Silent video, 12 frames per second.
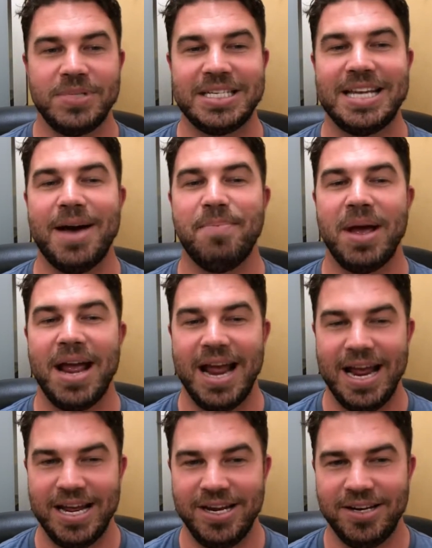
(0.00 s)
step
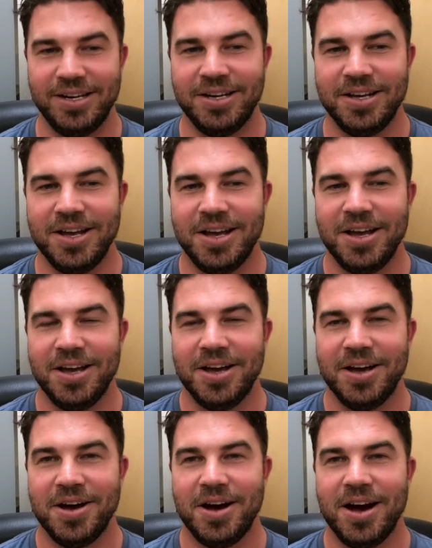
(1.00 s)
eight,
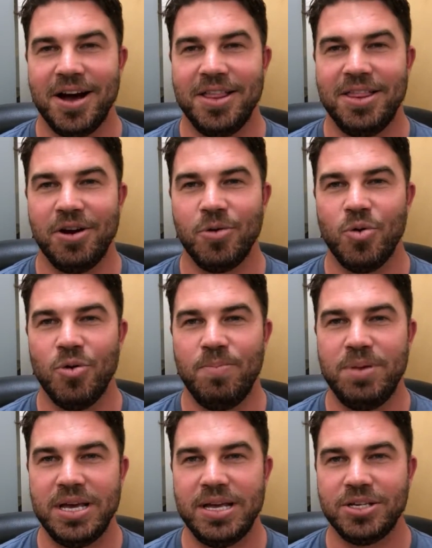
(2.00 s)
there
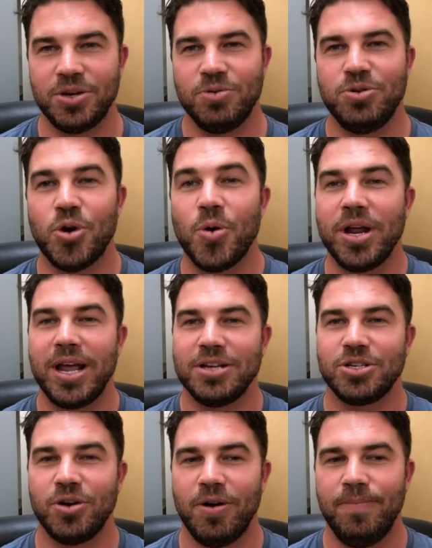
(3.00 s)
will be, so
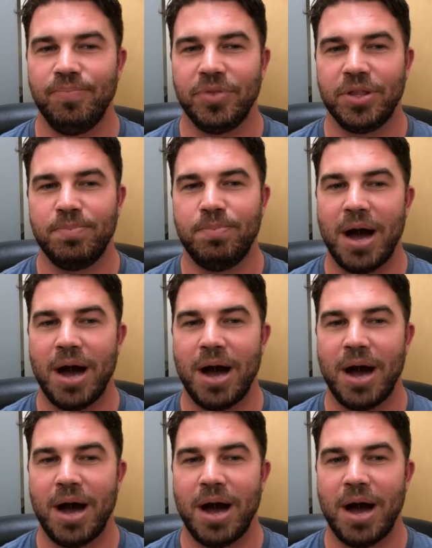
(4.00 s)
during escrow,